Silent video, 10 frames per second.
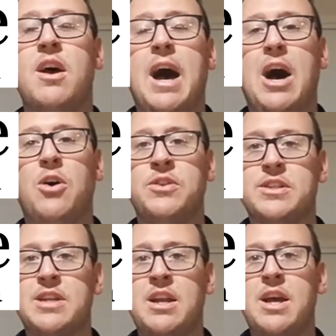on the
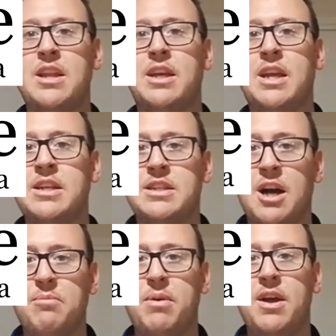Sunday of the King's
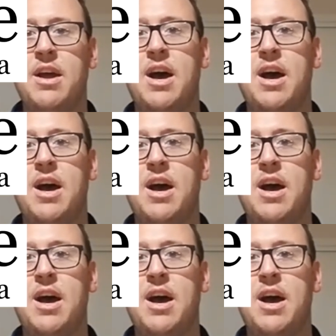Cup.